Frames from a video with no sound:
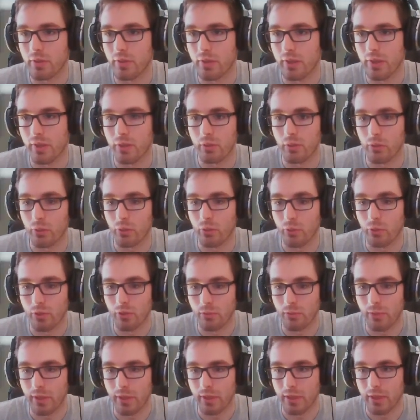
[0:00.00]
and we're going to
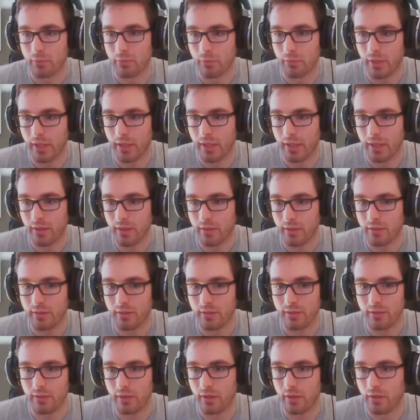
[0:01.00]
make it black,
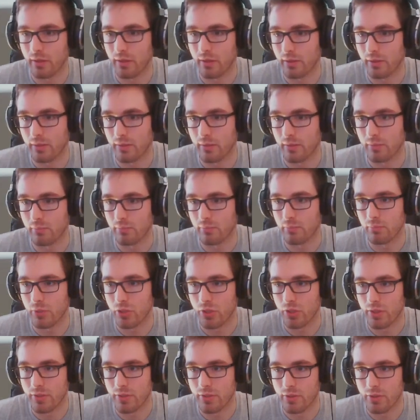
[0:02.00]

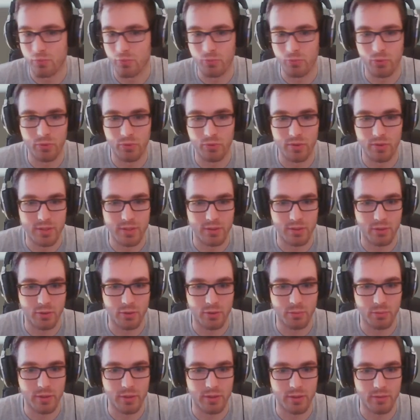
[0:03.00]
adjust the smoothness a little
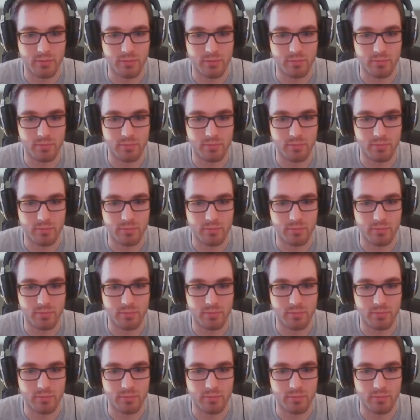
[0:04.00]
bit.